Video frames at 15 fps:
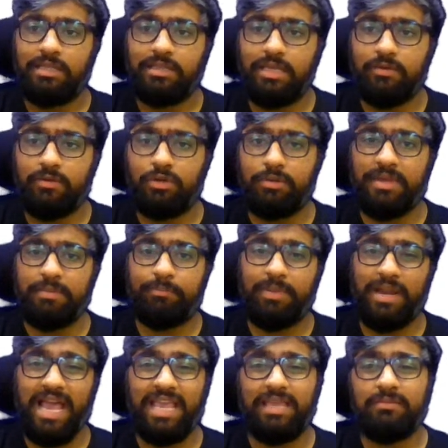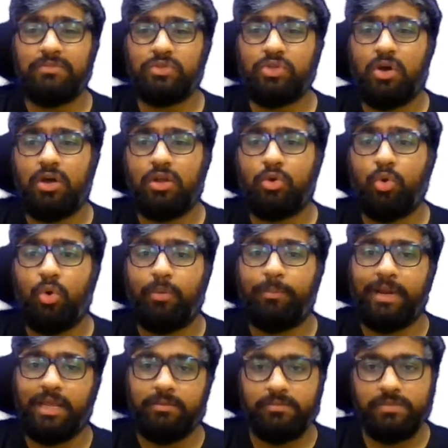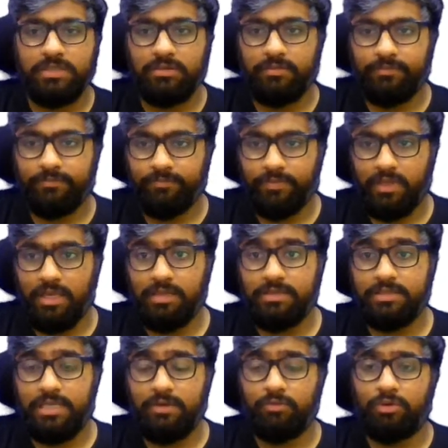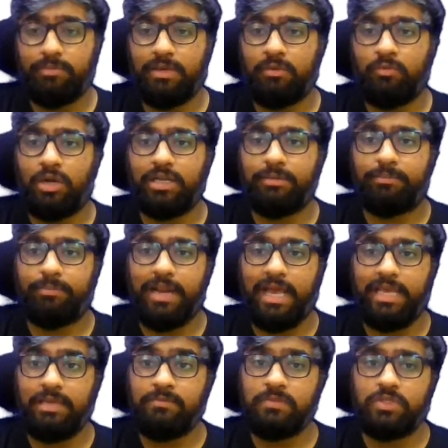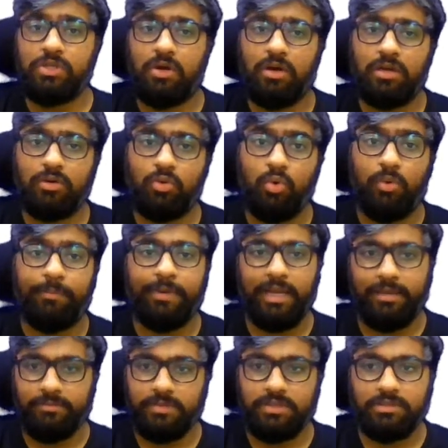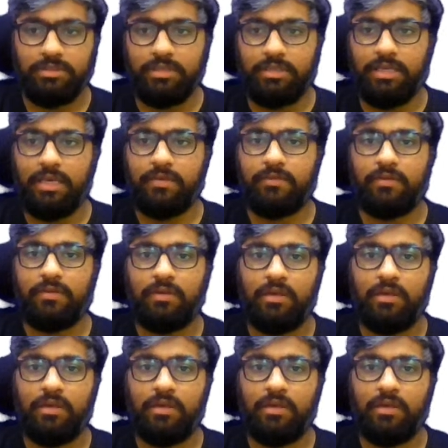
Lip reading: They would be primes or co-primes. Yes, they would be what? Primes or co-primes. Yes.